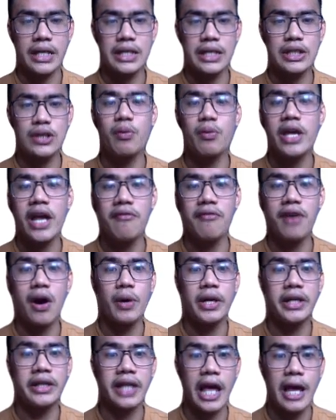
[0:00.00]
So we have
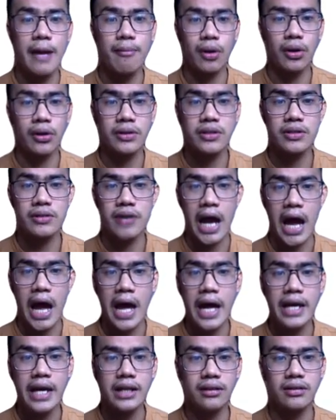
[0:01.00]
our tables,
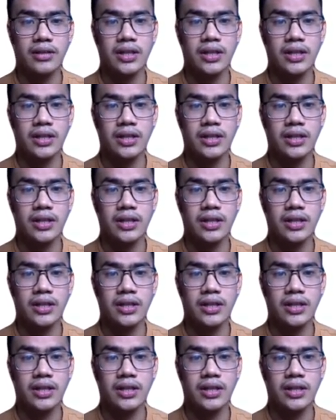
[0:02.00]
right?